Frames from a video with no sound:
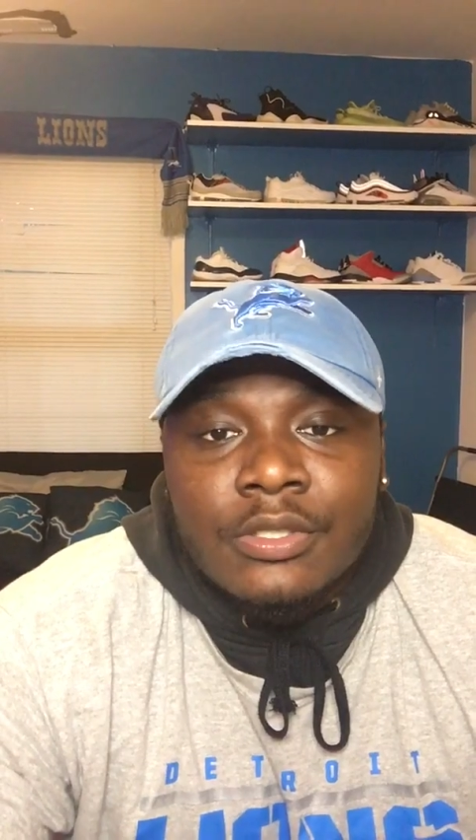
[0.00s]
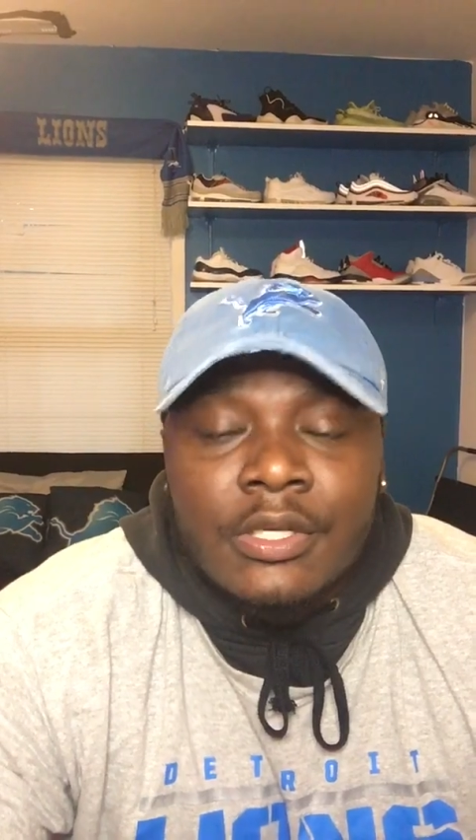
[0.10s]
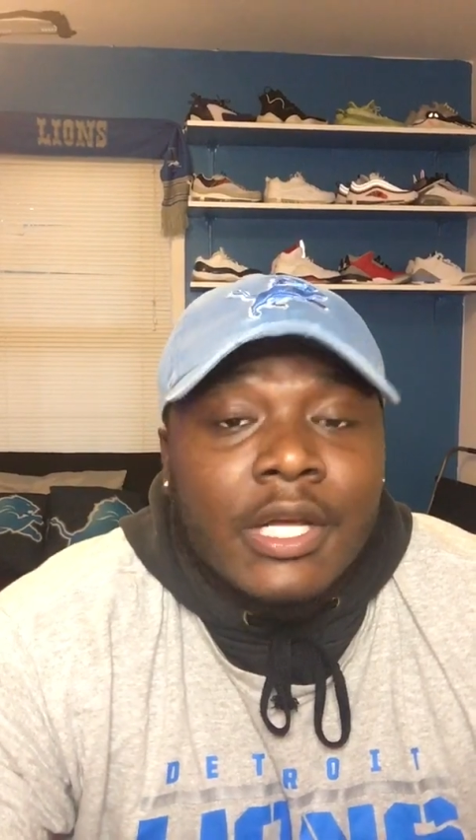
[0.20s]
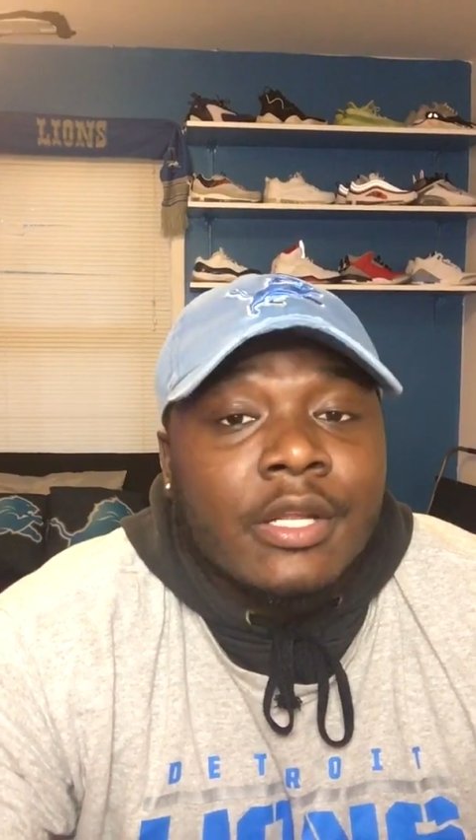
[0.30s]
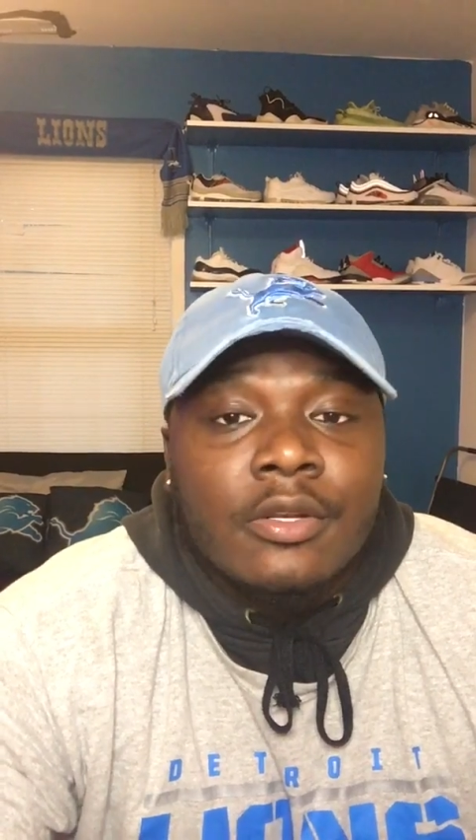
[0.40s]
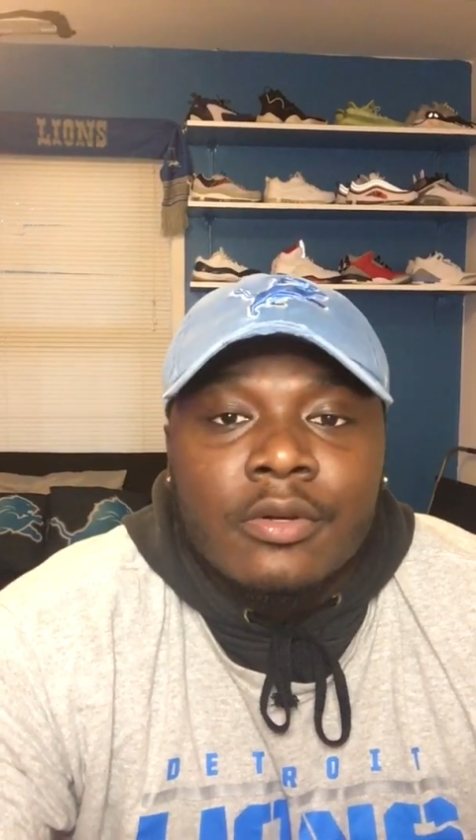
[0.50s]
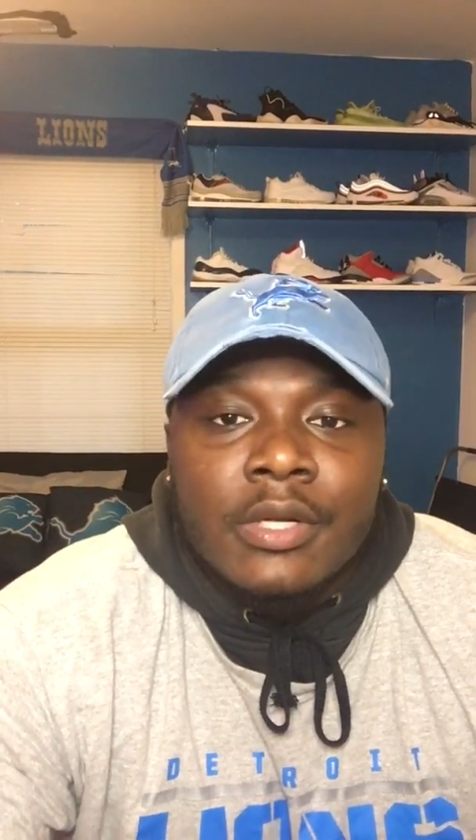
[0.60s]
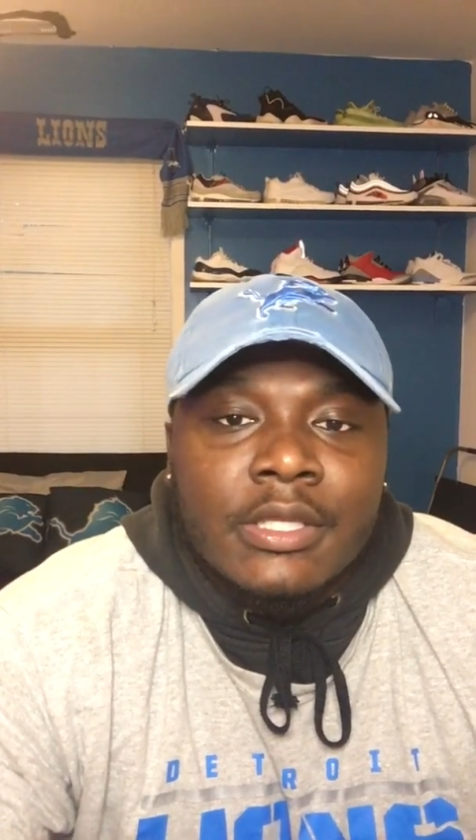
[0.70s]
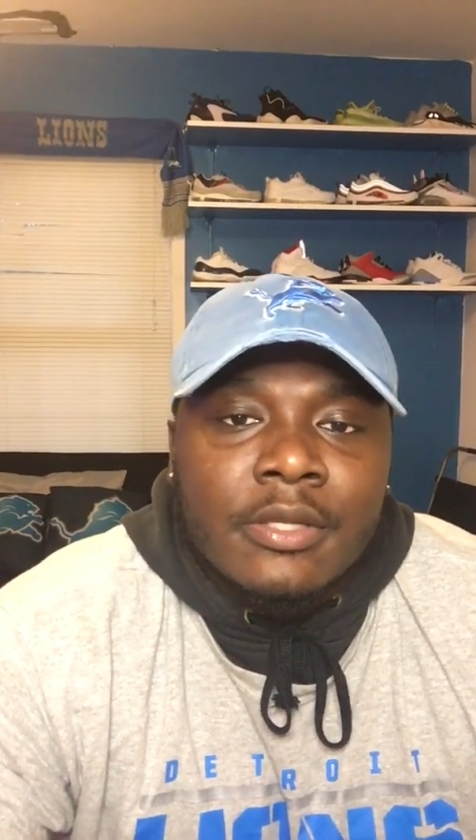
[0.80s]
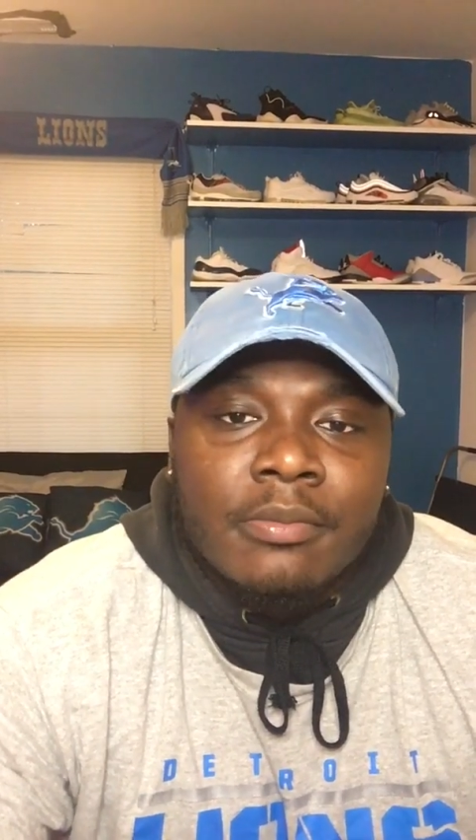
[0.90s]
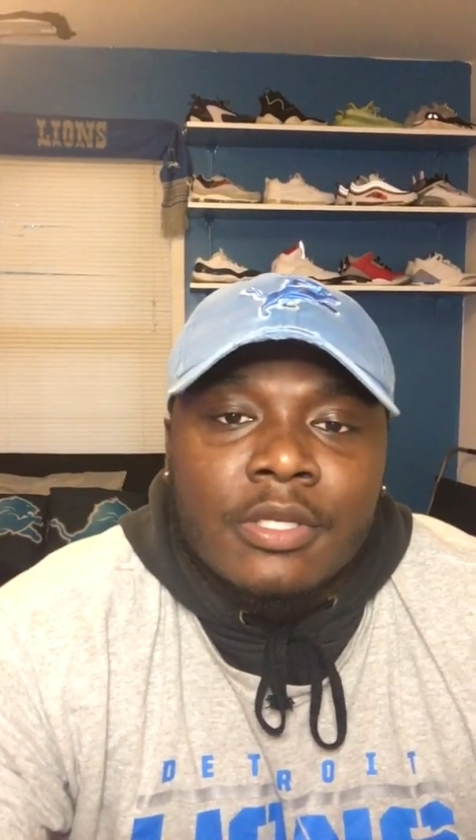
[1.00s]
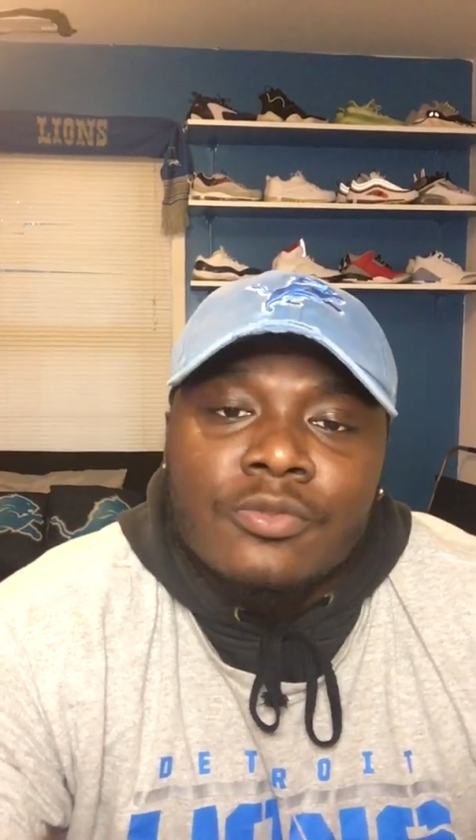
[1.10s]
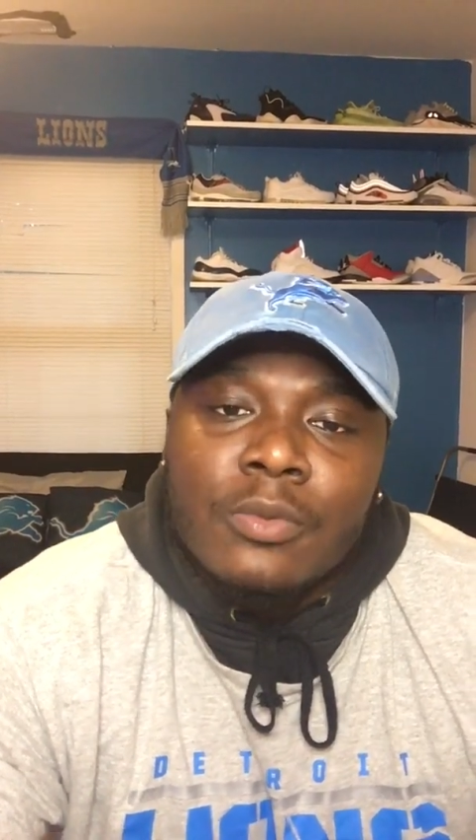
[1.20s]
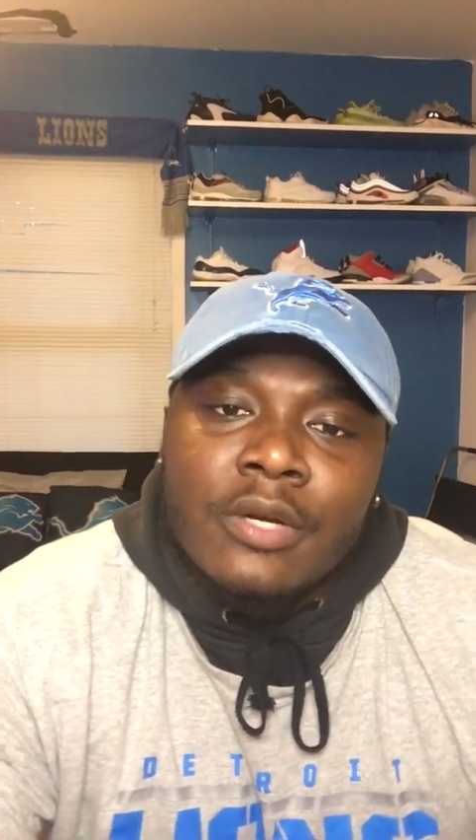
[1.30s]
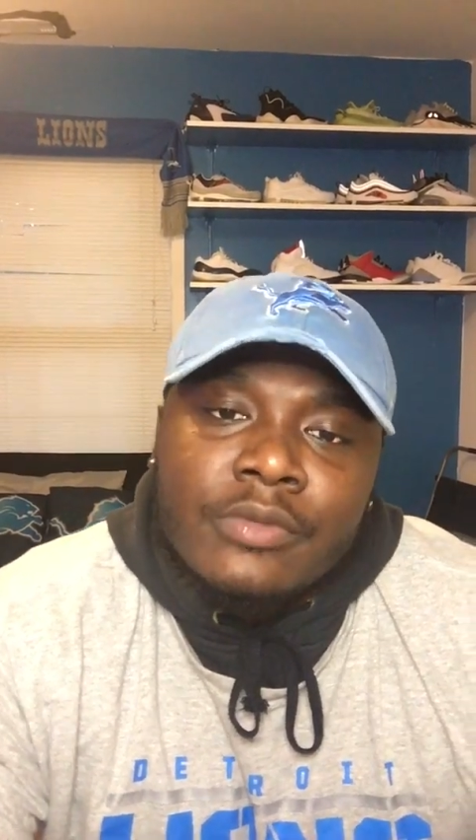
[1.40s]
Now they don't got their best
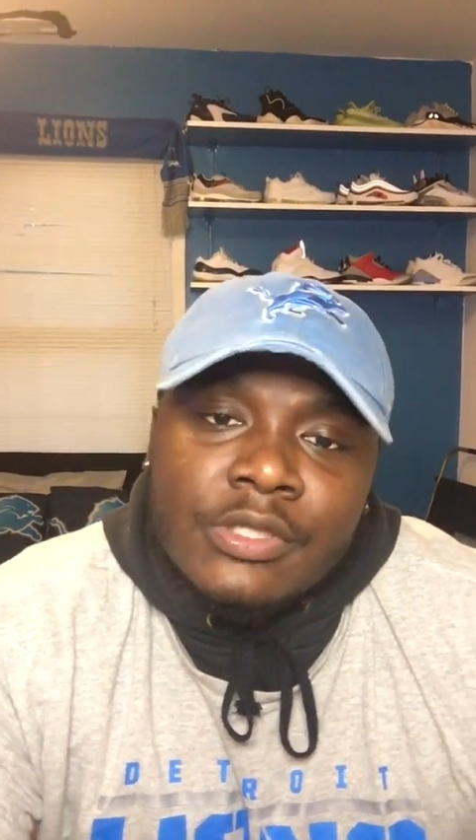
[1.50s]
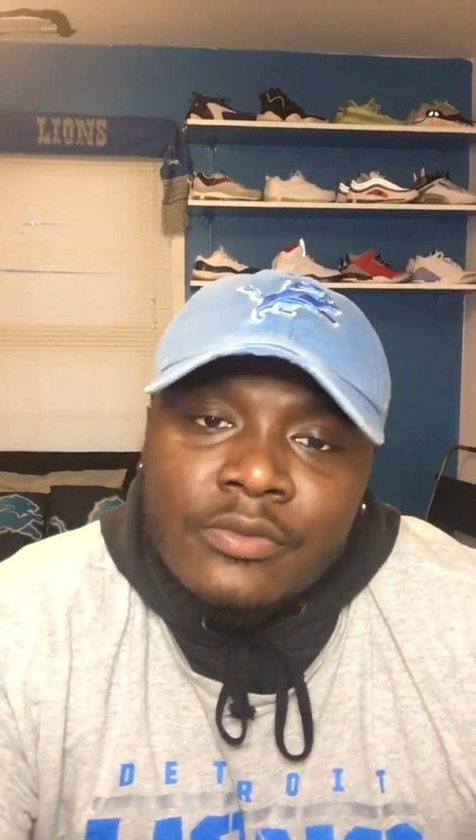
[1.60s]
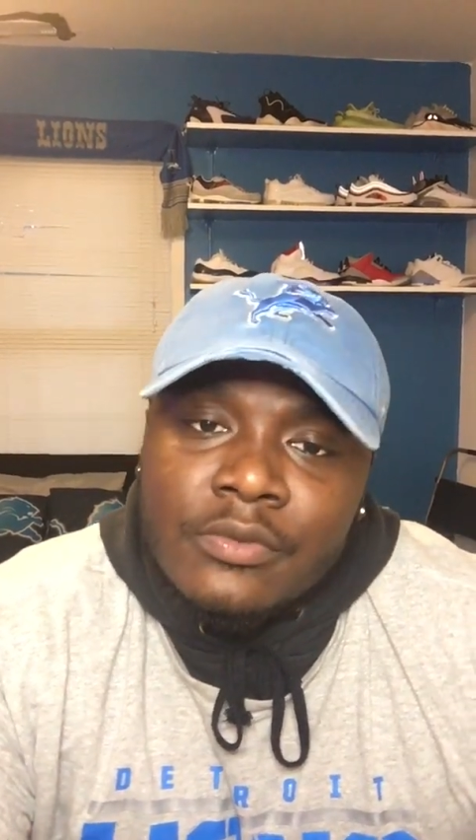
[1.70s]
wide receiver